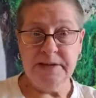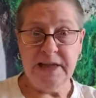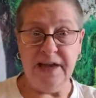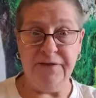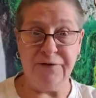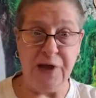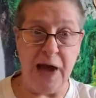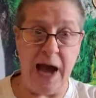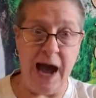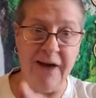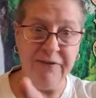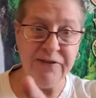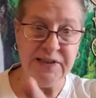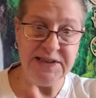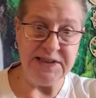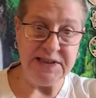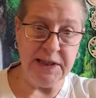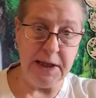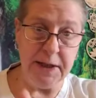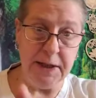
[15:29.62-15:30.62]
If you
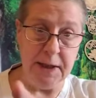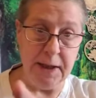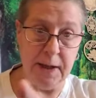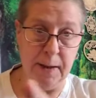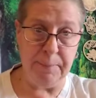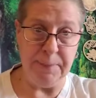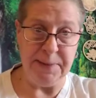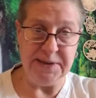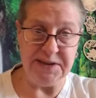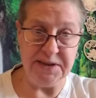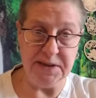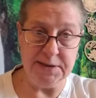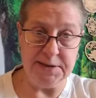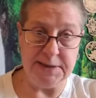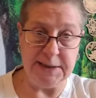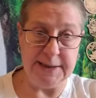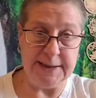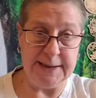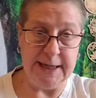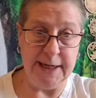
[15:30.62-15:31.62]
haven't done it up until
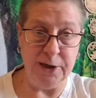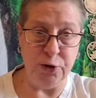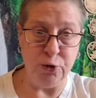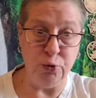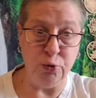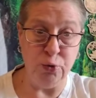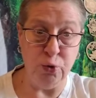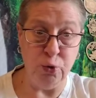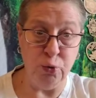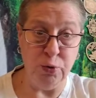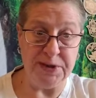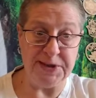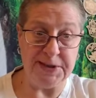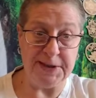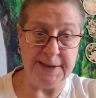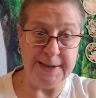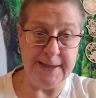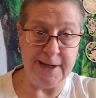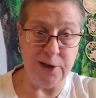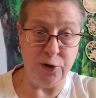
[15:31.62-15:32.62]
today, you do it
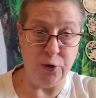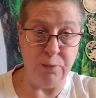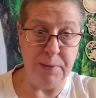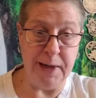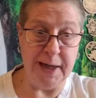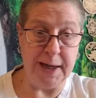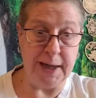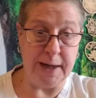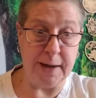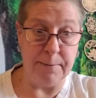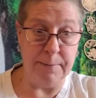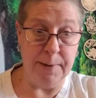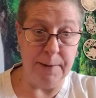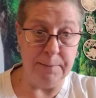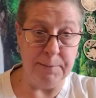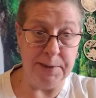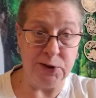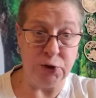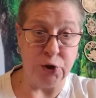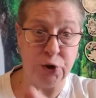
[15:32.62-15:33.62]
today. You make a
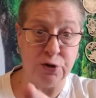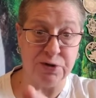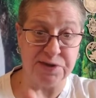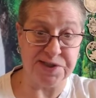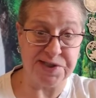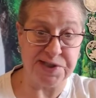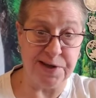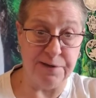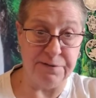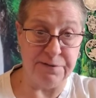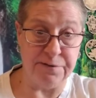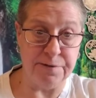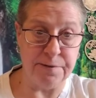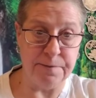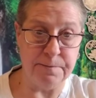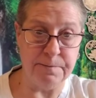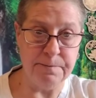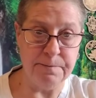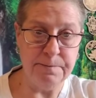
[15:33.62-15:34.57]
commitment to yourself.